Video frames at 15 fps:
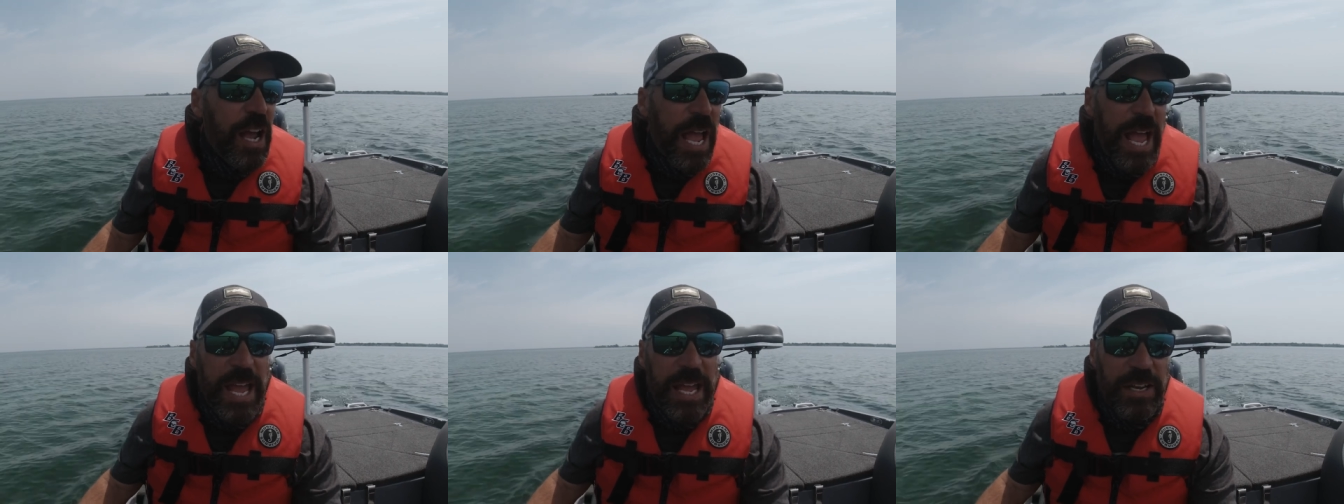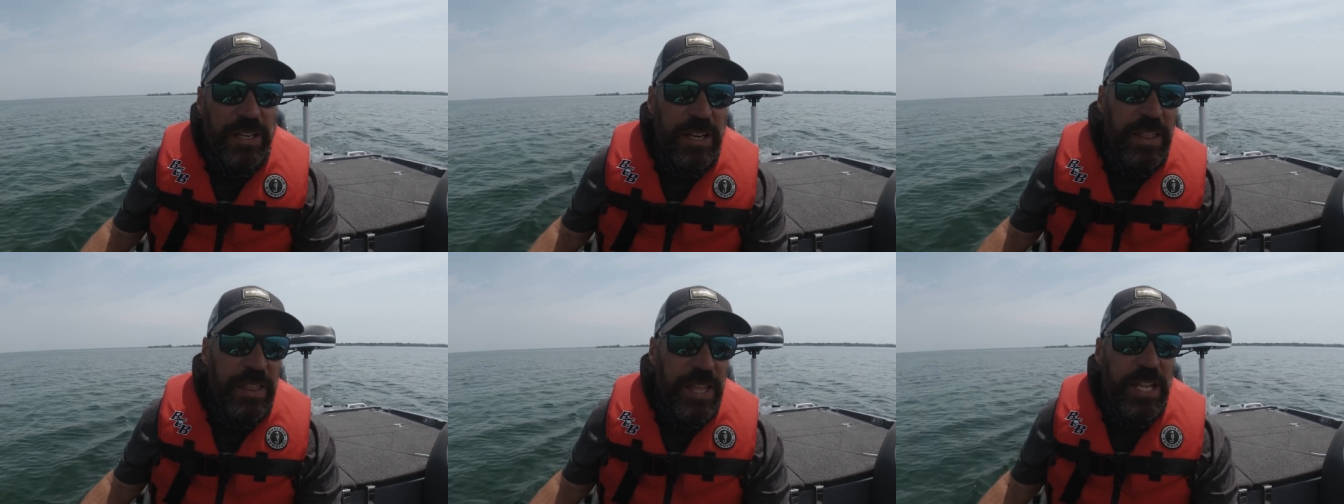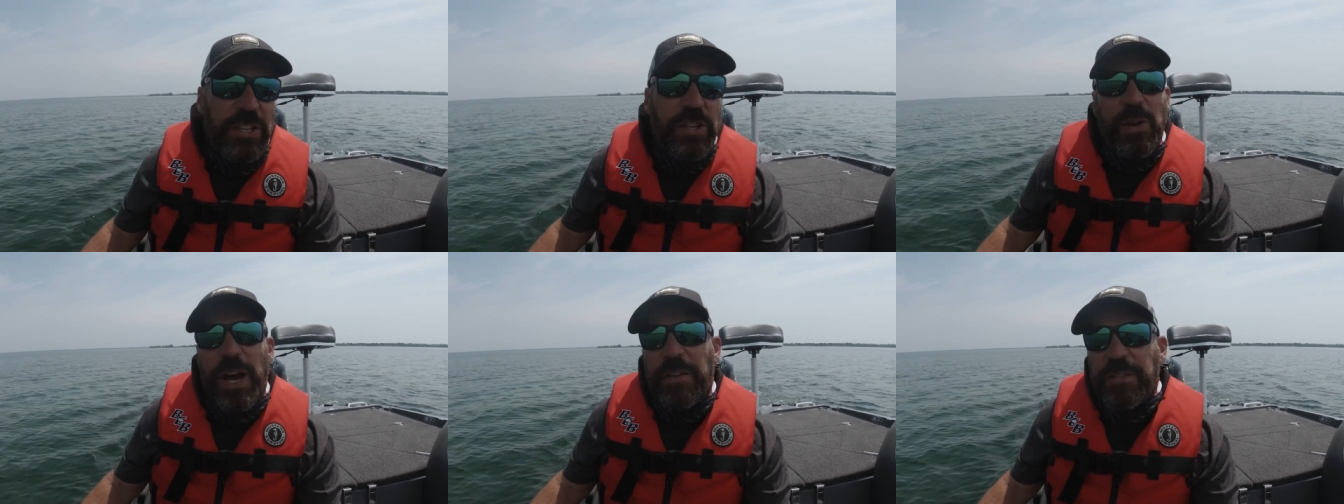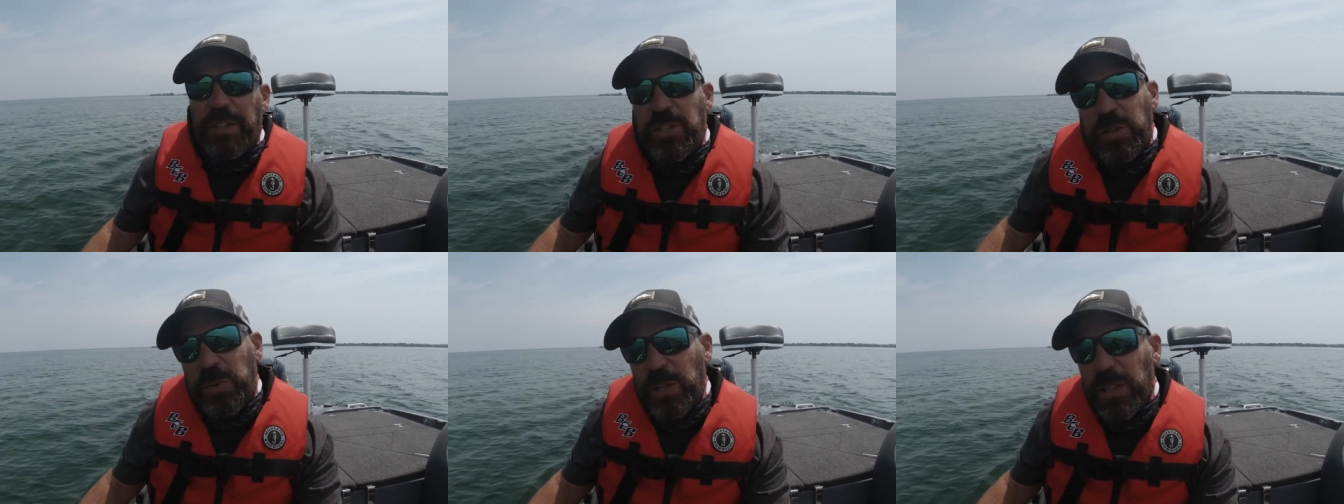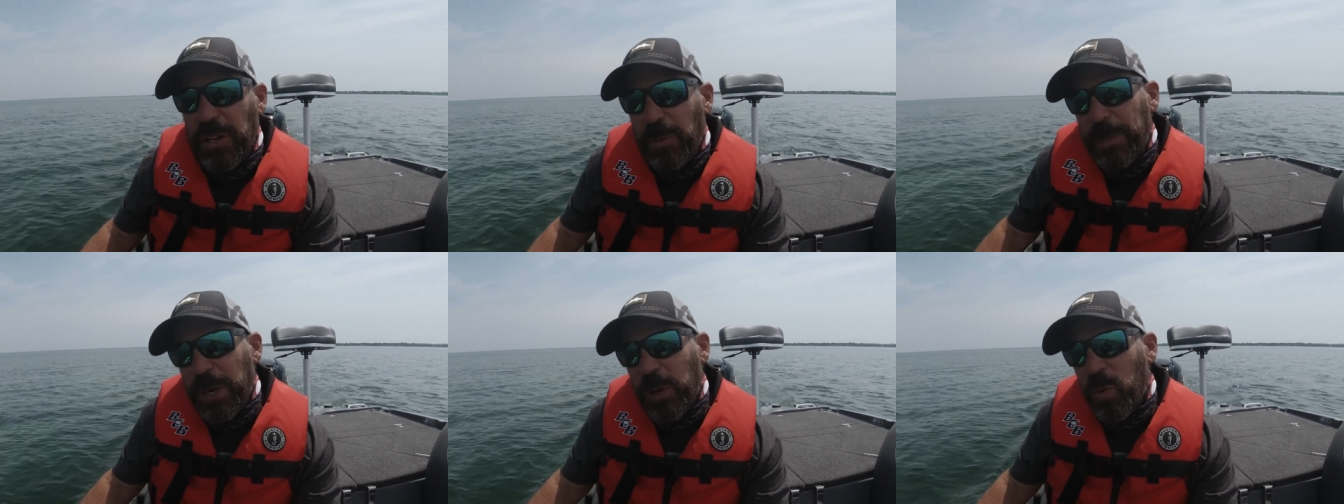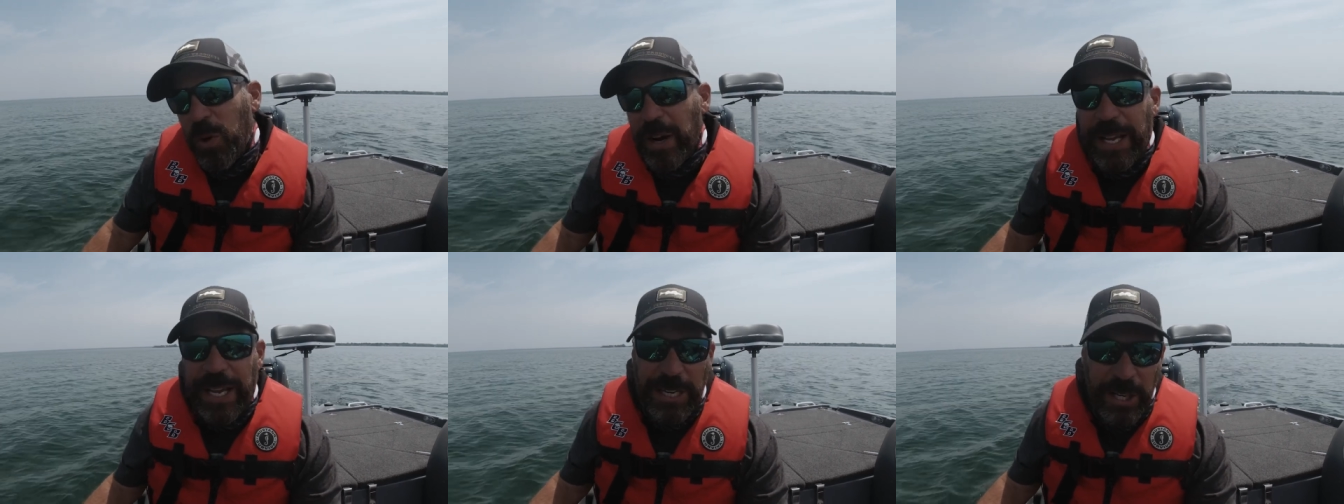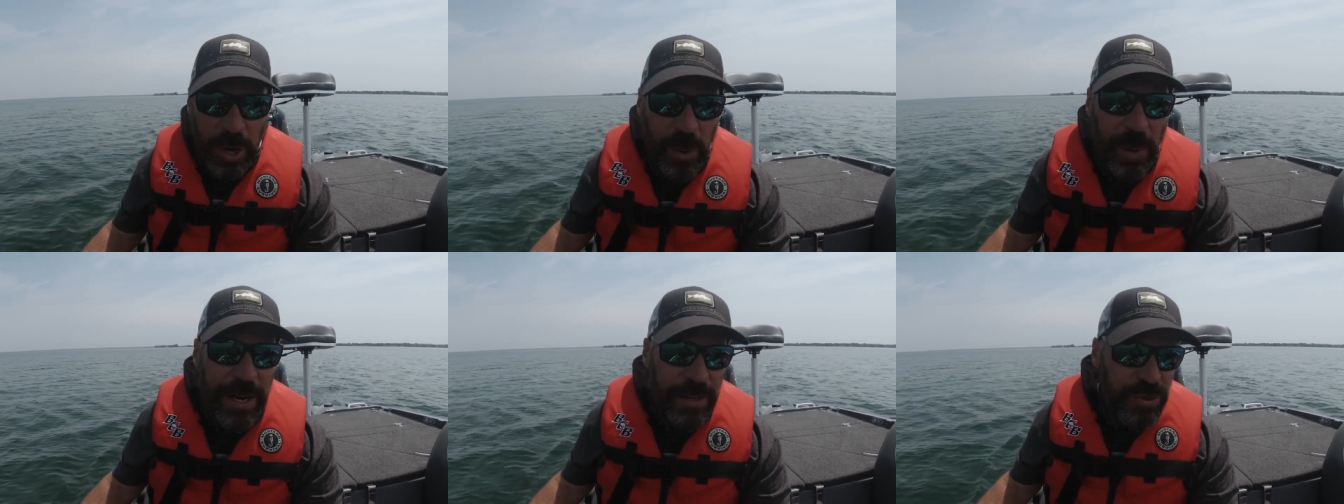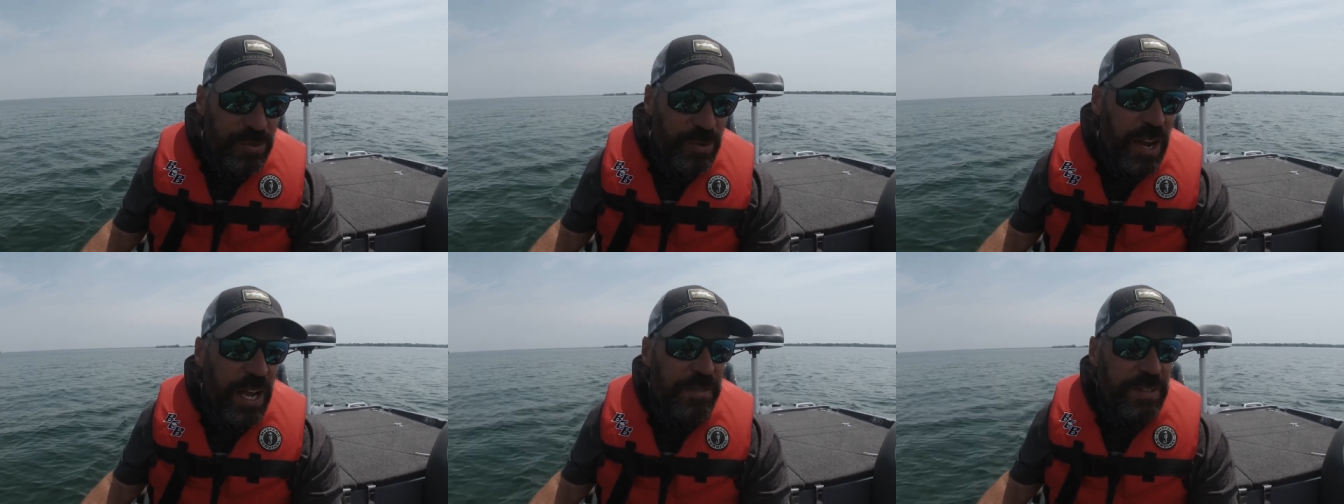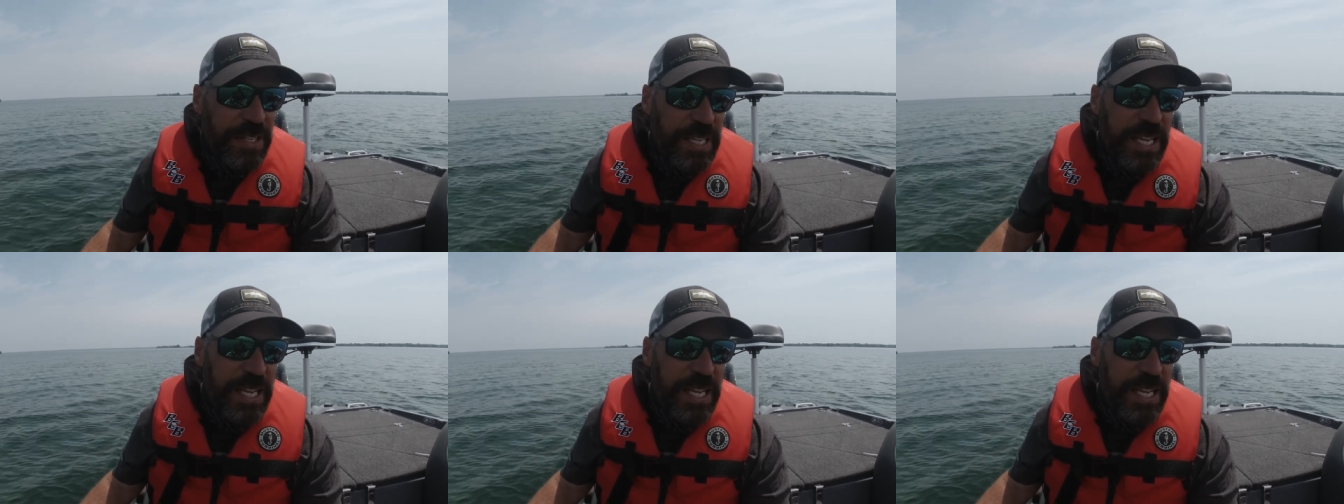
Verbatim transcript: And then you have to do a little bit of work and know how to drive